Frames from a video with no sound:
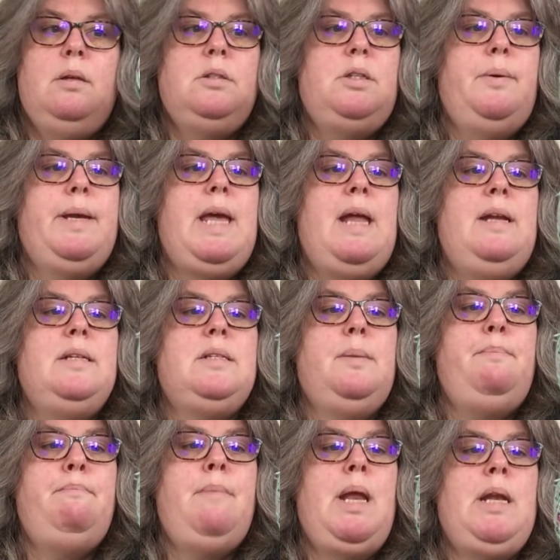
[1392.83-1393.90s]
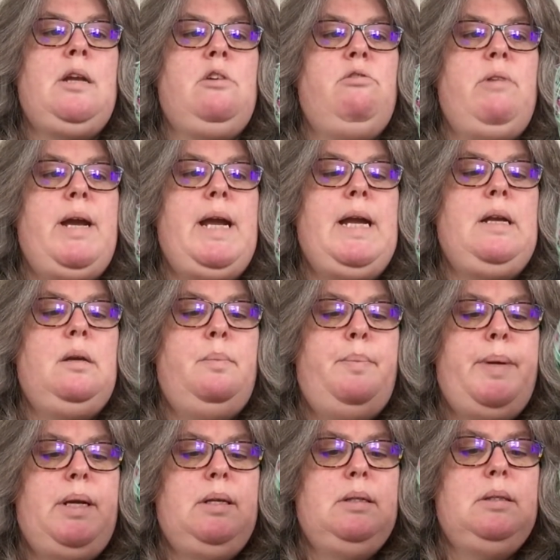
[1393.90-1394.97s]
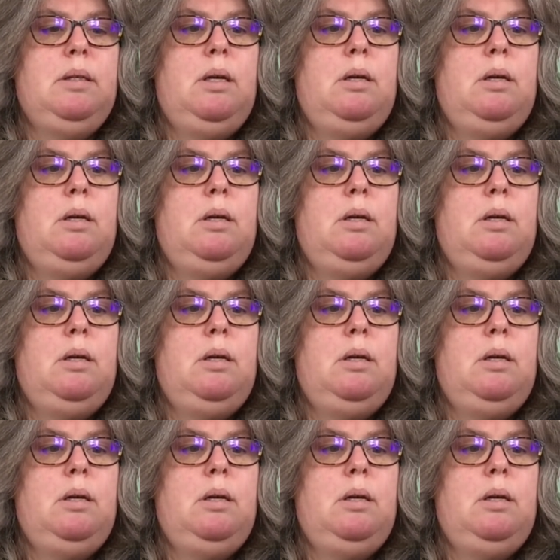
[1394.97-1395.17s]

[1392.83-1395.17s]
So again, it's a mint green, but it's